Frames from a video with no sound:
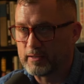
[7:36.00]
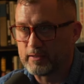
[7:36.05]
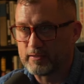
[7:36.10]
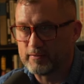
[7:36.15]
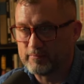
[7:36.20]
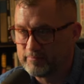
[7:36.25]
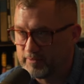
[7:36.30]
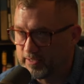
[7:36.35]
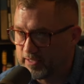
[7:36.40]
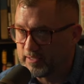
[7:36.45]

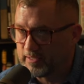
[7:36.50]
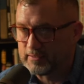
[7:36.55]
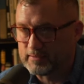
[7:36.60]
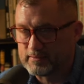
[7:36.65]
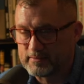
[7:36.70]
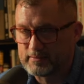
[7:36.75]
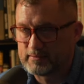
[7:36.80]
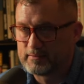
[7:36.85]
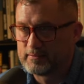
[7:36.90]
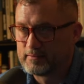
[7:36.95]

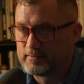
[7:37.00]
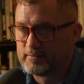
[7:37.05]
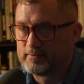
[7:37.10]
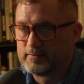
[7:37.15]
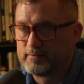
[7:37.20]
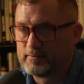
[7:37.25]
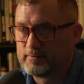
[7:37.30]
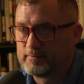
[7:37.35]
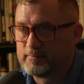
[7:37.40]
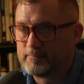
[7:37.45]
event.
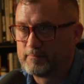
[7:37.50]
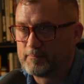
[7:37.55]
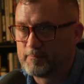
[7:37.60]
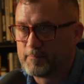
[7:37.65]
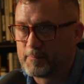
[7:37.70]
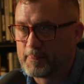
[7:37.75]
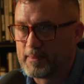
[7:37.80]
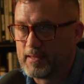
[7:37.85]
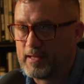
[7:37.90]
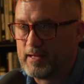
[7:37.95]

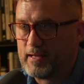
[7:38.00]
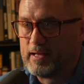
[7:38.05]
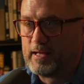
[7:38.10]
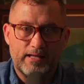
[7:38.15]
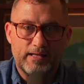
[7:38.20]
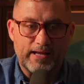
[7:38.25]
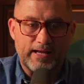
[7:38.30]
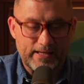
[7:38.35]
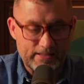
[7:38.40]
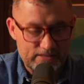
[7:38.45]

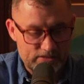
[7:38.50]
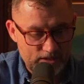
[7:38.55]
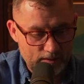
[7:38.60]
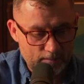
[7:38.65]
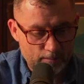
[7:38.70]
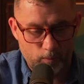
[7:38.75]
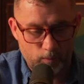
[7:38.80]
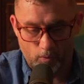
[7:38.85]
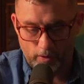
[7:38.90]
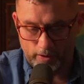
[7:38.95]
like at some
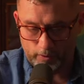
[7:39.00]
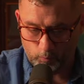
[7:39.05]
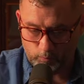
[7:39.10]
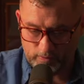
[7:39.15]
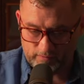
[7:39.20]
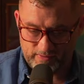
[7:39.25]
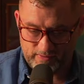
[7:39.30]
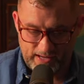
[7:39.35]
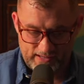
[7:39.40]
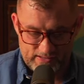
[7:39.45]
point,
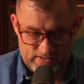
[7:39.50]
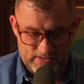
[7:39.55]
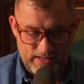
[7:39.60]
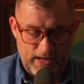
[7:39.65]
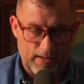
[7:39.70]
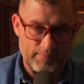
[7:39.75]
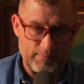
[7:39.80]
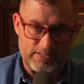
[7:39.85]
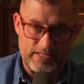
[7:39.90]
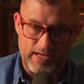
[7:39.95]
we've got to
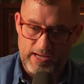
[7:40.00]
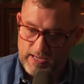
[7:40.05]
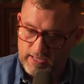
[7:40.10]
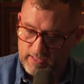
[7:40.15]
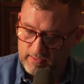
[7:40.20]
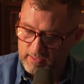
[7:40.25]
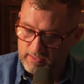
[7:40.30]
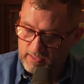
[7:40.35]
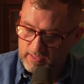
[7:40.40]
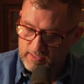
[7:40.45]
stop
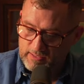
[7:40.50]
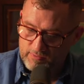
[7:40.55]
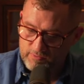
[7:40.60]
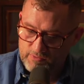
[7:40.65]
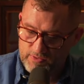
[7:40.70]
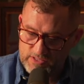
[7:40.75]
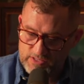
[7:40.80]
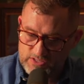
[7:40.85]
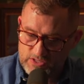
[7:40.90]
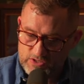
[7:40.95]
saying,
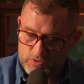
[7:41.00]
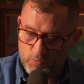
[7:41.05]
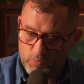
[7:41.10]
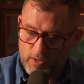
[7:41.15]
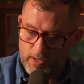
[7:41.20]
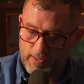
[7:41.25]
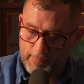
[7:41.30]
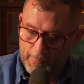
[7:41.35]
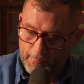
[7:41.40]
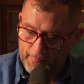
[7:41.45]
this is
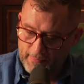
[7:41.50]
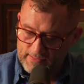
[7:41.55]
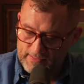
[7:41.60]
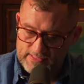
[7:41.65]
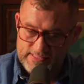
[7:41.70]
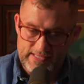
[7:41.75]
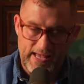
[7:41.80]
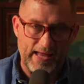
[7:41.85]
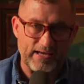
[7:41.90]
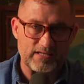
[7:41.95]
what
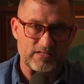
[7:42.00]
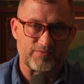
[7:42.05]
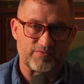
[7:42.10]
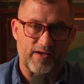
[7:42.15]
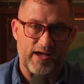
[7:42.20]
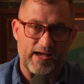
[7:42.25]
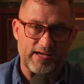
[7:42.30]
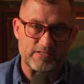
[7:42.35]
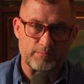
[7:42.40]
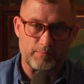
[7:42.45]

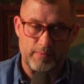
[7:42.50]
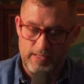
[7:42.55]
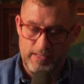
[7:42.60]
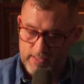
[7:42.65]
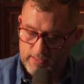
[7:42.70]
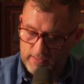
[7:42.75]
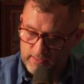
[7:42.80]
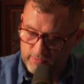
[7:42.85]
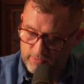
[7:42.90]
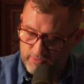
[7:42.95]
satisfies
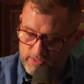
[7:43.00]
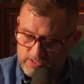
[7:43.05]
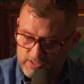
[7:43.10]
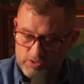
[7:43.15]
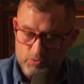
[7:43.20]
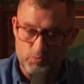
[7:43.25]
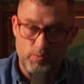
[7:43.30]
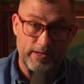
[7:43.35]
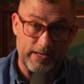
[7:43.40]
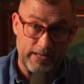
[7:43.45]
men, this
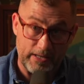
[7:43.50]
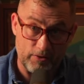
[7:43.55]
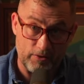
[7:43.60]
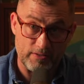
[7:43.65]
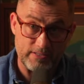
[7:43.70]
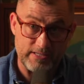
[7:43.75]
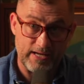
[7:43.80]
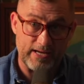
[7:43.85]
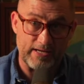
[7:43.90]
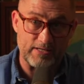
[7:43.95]
is what
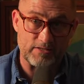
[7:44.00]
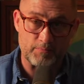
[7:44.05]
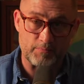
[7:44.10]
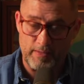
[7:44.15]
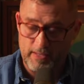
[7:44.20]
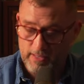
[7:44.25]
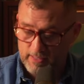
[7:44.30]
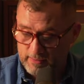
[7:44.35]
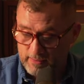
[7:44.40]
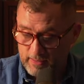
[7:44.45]
entertains
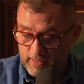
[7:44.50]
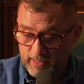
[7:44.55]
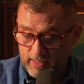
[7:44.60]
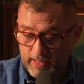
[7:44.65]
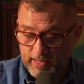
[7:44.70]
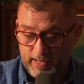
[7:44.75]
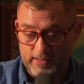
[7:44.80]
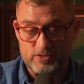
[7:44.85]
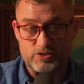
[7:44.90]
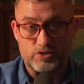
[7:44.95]
men,
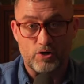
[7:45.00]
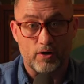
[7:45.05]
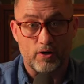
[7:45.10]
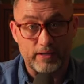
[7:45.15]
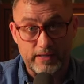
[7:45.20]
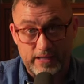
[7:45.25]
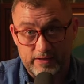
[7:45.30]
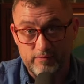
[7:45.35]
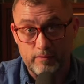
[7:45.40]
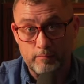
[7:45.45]
and start
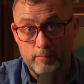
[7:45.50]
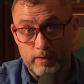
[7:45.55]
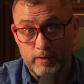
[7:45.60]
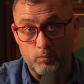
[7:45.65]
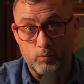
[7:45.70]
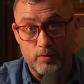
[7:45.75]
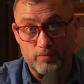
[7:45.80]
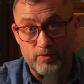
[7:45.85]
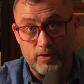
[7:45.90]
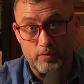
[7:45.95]
giving men
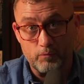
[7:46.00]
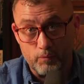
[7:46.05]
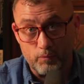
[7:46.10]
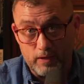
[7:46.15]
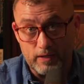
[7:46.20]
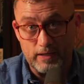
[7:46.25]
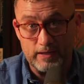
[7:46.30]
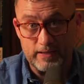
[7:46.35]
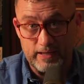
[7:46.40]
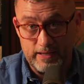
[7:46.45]
what they
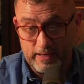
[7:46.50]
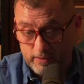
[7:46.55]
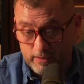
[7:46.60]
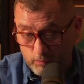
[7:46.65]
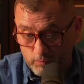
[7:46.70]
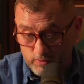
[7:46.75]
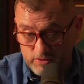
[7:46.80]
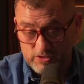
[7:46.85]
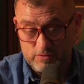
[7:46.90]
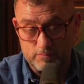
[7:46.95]
really need,
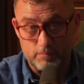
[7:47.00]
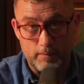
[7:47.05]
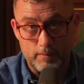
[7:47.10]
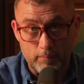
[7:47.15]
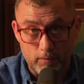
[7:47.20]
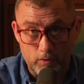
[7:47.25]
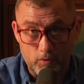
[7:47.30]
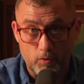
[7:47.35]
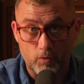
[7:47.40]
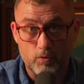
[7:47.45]
which is
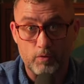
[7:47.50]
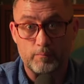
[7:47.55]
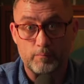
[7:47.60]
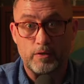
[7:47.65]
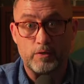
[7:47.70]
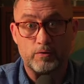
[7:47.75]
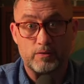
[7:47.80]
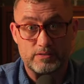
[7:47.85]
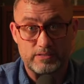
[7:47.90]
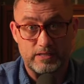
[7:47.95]
biblical
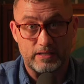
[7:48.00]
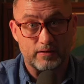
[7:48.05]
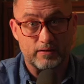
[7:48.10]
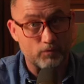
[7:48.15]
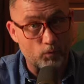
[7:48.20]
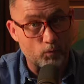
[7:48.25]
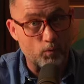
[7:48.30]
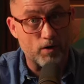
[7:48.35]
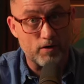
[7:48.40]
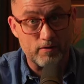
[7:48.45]
community and the
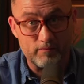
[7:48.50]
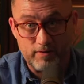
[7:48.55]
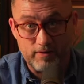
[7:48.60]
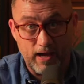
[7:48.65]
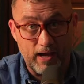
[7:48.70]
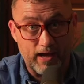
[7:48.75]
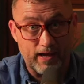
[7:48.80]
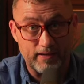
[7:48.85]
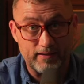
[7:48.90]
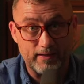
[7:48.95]
Word of
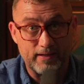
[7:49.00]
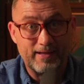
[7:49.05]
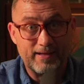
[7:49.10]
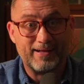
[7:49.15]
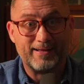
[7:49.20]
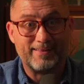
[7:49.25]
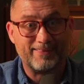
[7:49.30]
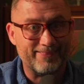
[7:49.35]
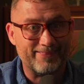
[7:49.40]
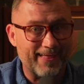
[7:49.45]
God.
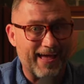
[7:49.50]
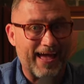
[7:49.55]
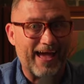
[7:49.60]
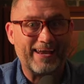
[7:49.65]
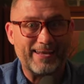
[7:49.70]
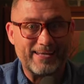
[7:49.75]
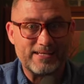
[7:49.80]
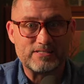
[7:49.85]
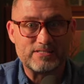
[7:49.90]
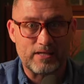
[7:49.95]

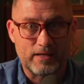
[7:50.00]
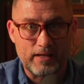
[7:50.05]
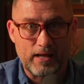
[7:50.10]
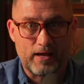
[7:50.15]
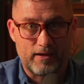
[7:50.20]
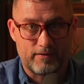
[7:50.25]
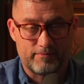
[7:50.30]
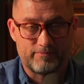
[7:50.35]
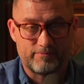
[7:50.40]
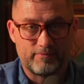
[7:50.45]
That is
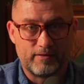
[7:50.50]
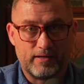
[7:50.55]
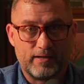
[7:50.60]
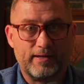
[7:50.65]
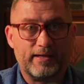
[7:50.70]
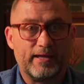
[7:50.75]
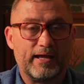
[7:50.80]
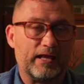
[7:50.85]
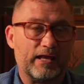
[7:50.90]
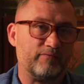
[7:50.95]
enough.
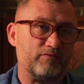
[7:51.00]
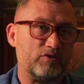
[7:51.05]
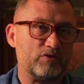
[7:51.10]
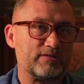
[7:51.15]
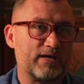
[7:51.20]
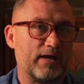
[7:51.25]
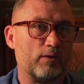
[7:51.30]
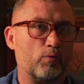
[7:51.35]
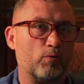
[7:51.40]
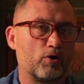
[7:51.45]
And if you
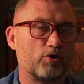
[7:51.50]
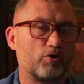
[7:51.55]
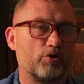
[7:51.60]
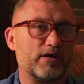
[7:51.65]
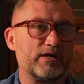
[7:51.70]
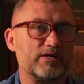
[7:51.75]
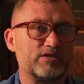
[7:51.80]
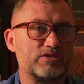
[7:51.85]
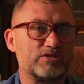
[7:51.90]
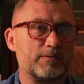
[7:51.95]
say, well,
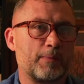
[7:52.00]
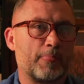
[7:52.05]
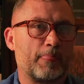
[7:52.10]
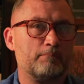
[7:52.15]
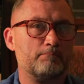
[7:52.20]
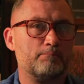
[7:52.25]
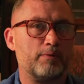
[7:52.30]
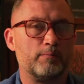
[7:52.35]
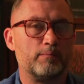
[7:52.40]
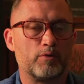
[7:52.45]
Chris,
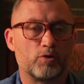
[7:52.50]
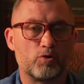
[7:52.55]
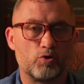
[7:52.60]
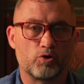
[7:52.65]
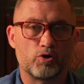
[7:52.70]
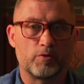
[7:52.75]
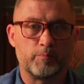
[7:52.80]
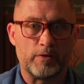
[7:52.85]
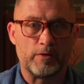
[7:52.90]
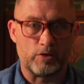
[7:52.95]
biblical
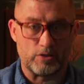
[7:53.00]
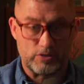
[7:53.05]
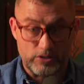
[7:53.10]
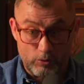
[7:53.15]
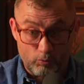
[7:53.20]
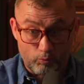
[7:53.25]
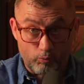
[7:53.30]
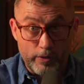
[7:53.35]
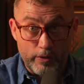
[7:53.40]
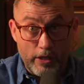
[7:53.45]
community,
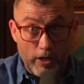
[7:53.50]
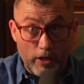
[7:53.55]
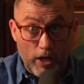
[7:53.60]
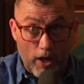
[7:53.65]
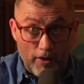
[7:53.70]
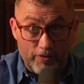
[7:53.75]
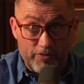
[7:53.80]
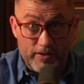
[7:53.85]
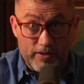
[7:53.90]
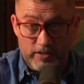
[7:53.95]
real
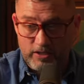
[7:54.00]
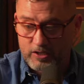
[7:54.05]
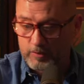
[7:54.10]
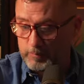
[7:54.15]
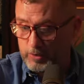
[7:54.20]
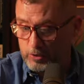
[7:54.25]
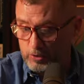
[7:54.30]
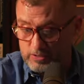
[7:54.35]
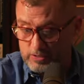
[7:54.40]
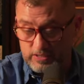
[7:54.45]
authentic
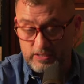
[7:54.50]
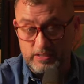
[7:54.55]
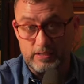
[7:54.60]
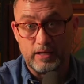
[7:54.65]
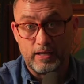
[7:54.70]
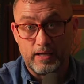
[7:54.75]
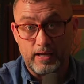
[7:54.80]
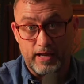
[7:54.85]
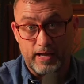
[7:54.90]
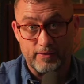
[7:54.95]
community,
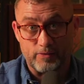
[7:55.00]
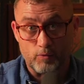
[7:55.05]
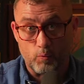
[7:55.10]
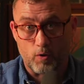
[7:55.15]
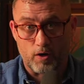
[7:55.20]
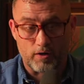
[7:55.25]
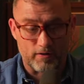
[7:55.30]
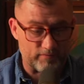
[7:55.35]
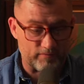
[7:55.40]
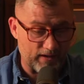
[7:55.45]
and the
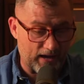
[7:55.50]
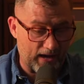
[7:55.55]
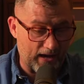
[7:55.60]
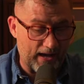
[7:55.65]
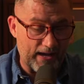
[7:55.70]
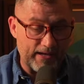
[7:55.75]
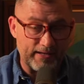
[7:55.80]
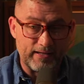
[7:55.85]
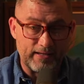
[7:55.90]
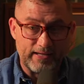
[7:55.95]
Word of
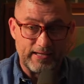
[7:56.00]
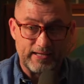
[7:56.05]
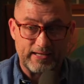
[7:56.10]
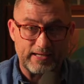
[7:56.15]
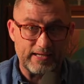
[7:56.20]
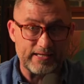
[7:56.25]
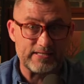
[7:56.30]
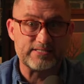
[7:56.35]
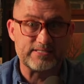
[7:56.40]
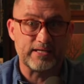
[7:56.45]
God
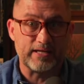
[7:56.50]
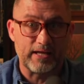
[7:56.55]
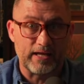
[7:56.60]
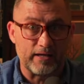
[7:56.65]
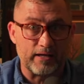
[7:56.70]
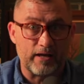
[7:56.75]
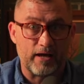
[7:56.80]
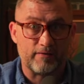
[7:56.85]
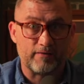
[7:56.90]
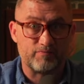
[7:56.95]
isn't
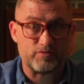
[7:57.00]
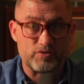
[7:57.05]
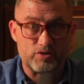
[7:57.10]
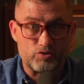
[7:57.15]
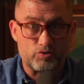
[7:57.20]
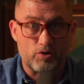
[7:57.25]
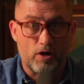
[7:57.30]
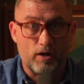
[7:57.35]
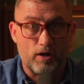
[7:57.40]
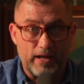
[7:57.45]
enough to
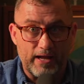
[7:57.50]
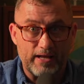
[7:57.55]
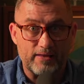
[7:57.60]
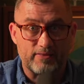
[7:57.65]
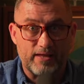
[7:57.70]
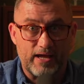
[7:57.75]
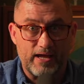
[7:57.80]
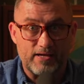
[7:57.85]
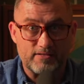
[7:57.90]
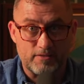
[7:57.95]
draw
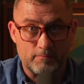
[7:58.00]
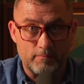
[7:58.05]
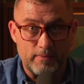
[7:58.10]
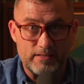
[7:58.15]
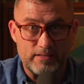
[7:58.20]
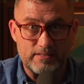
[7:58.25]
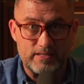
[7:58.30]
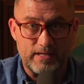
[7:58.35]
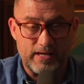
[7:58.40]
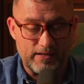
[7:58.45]
8,000 men
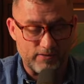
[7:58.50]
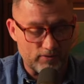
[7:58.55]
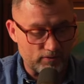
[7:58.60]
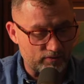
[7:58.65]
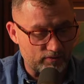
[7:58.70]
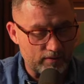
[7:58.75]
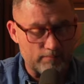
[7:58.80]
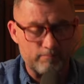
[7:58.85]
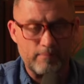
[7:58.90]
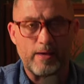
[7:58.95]
together,
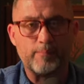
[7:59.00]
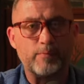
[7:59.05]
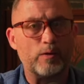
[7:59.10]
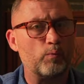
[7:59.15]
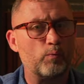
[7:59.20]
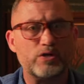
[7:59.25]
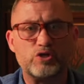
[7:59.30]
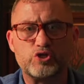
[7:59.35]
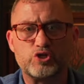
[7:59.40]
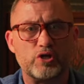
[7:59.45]
then maybe
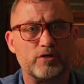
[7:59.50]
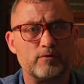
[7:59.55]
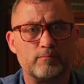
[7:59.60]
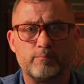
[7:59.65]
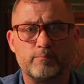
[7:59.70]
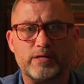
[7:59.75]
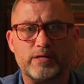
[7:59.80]
we shouldn't be